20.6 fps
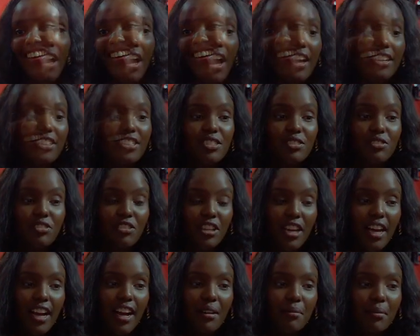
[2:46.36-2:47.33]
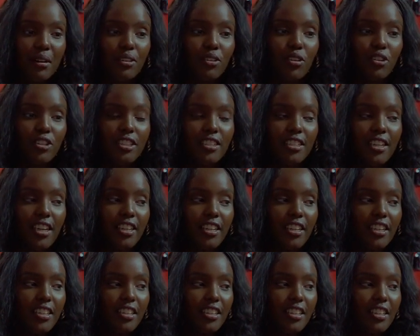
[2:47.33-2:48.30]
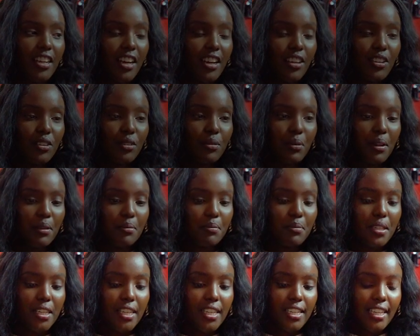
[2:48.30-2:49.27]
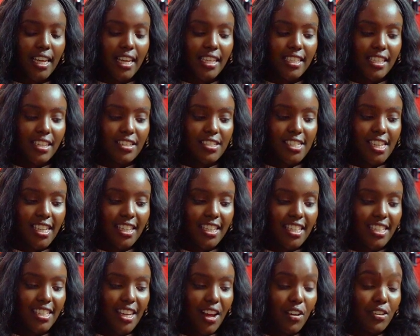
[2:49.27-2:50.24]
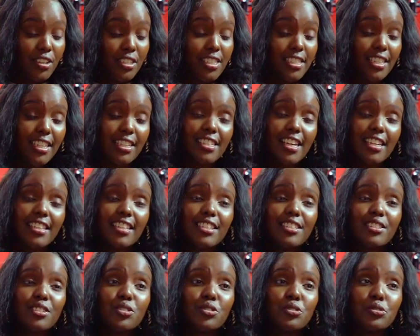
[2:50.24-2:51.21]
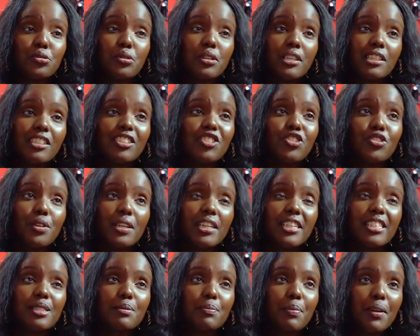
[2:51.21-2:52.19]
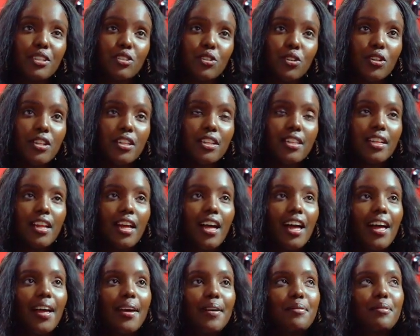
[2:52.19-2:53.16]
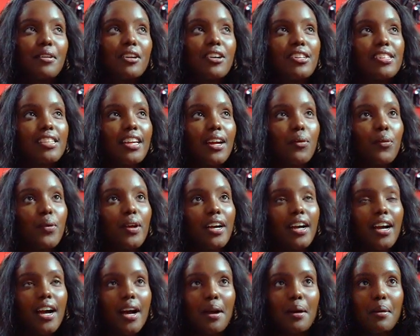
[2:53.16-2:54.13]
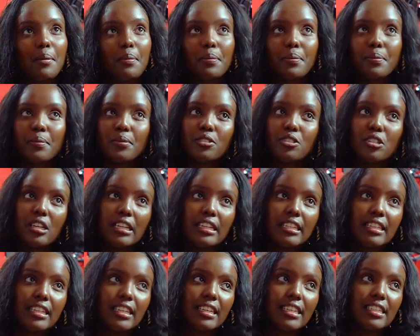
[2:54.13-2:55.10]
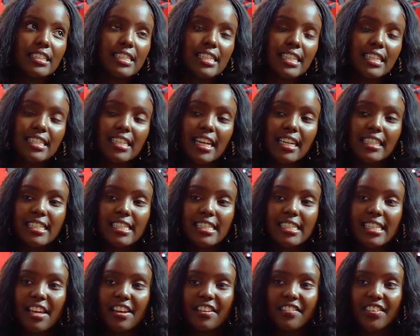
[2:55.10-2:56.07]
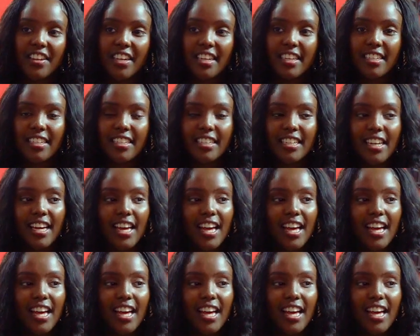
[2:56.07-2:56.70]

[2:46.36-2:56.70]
I just feel like I'm an ordinary human being. Like there's nothing, honestly, there's nothing truly, truly special, because I wake up usually six thirty, seven.